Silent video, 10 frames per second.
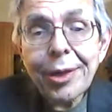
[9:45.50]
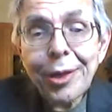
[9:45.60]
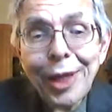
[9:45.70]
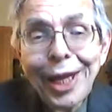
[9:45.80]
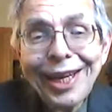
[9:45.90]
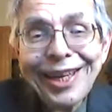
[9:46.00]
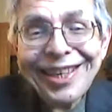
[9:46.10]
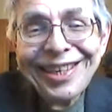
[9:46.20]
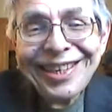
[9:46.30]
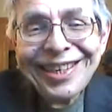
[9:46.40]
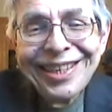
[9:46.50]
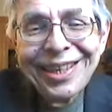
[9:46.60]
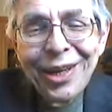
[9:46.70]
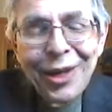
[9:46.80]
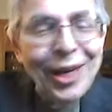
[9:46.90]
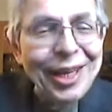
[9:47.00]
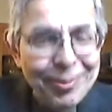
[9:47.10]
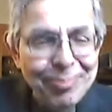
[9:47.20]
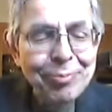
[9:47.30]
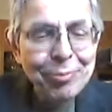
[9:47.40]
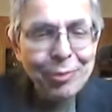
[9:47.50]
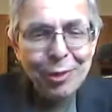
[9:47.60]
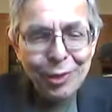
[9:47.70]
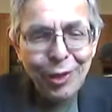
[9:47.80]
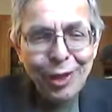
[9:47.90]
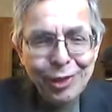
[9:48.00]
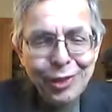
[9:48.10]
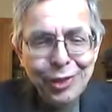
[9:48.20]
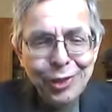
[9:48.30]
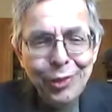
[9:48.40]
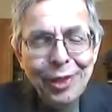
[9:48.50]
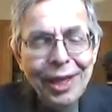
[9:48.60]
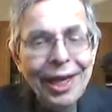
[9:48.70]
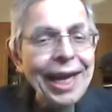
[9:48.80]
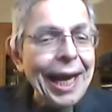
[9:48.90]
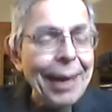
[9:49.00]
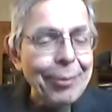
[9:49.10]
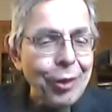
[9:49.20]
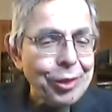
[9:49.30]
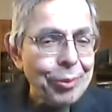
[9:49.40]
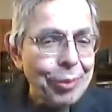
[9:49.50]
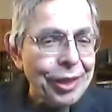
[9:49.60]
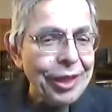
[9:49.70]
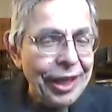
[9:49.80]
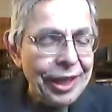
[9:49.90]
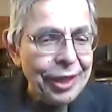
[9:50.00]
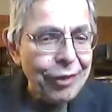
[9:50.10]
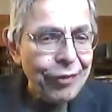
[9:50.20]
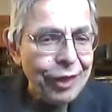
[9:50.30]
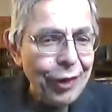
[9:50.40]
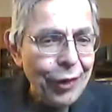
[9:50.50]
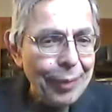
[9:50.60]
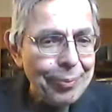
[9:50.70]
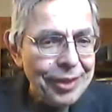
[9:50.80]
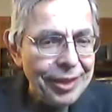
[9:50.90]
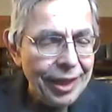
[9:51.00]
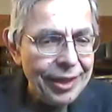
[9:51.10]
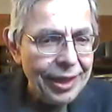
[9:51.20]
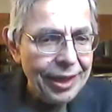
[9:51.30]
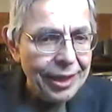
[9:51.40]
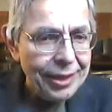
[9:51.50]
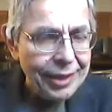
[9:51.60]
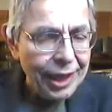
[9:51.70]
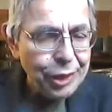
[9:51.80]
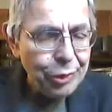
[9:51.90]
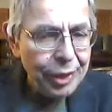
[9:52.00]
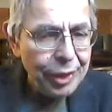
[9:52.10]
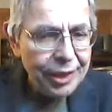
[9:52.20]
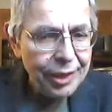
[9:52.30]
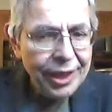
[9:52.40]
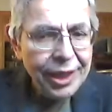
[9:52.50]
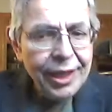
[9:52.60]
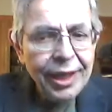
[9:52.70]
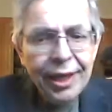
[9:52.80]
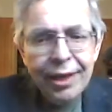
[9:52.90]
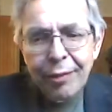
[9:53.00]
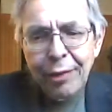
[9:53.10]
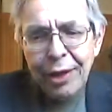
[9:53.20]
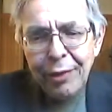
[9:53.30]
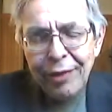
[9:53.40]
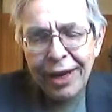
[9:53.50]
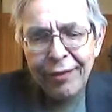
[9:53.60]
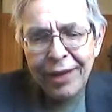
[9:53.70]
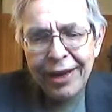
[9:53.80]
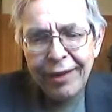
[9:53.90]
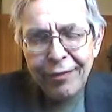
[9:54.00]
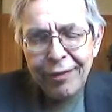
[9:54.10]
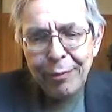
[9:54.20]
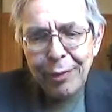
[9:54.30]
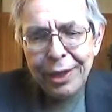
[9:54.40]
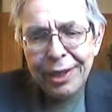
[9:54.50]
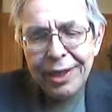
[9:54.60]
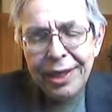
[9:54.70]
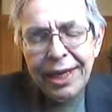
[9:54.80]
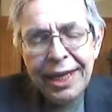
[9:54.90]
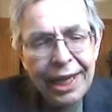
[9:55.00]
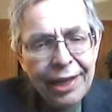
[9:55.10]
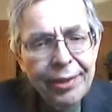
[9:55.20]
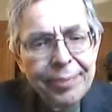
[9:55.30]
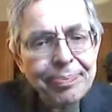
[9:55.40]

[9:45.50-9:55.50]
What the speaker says: Okay? All right. We'll talk to you soon. I'm going to put another video up next week, the week of February 8th.